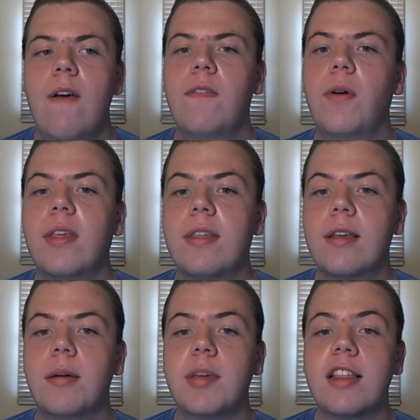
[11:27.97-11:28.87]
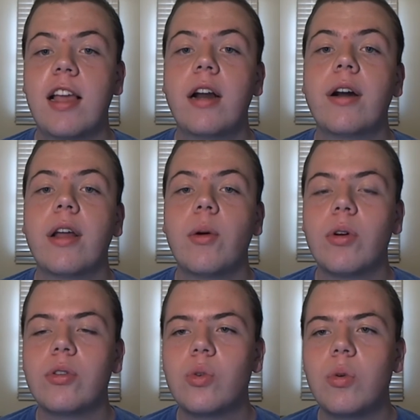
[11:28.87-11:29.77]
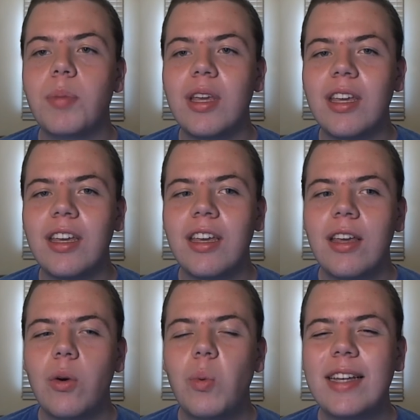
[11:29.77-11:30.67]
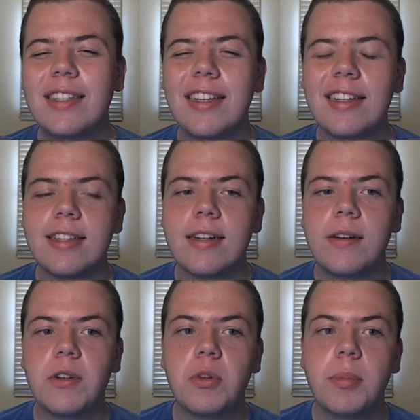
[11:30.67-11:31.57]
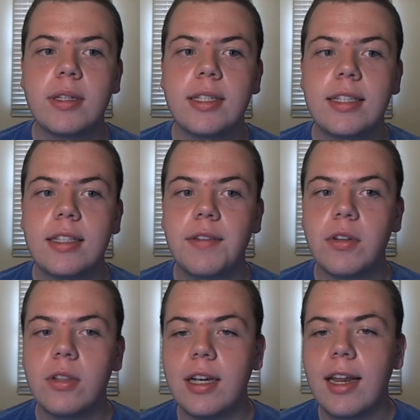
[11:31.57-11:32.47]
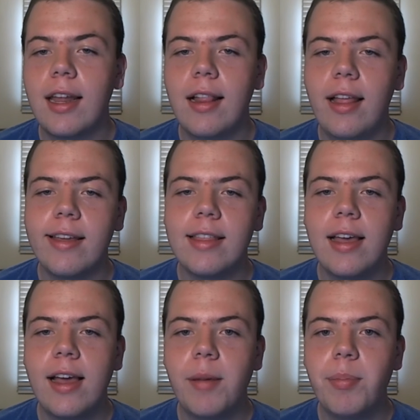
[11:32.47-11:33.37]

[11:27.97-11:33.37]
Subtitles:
for this coming Saturday, which will be Week 6 of college football season, if you're looking at it like that.